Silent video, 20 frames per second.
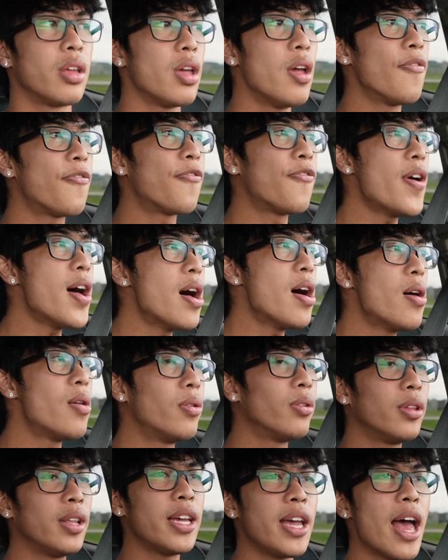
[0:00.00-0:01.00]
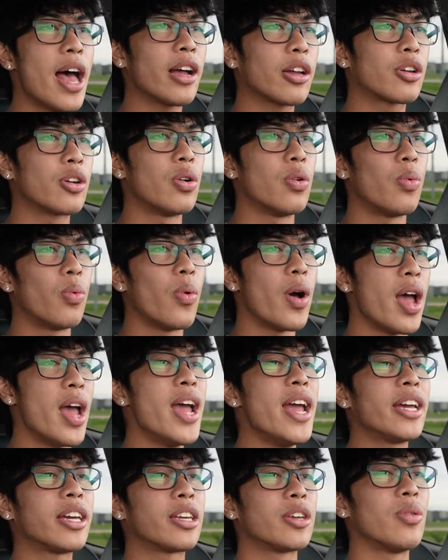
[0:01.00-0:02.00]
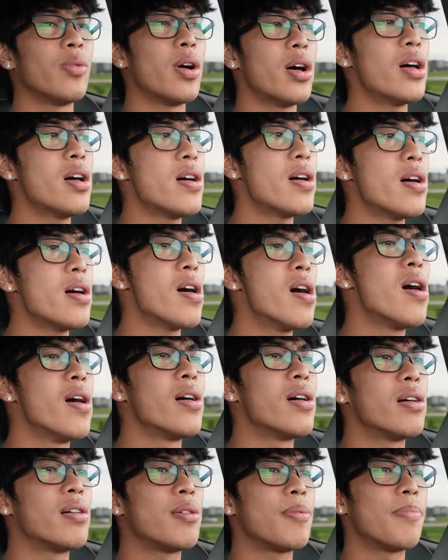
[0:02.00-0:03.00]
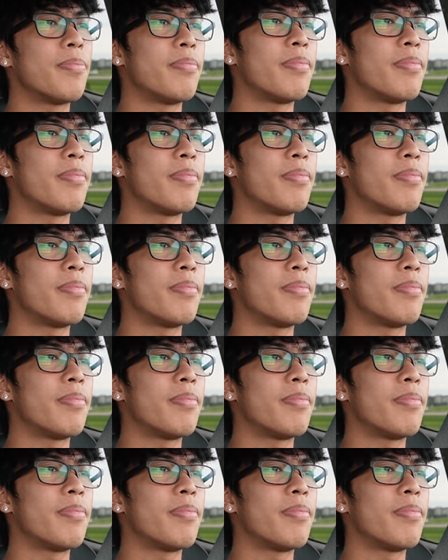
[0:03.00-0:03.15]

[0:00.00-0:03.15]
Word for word: If only I could wake you up,